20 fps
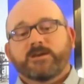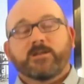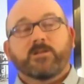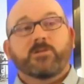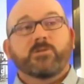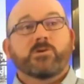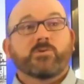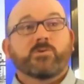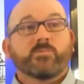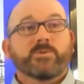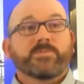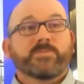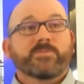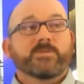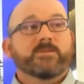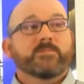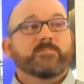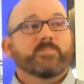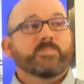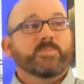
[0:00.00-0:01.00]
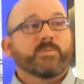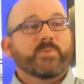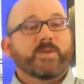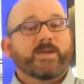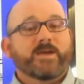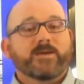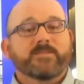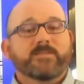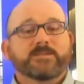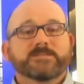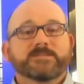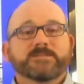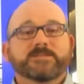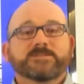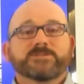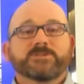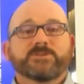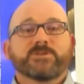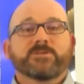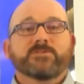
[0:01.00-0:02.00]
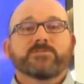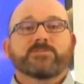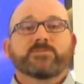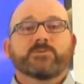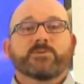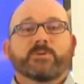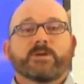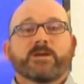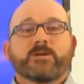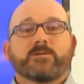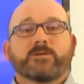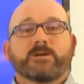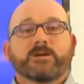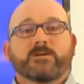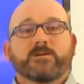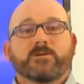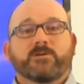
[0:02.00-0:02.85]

along with the power that's inserted through our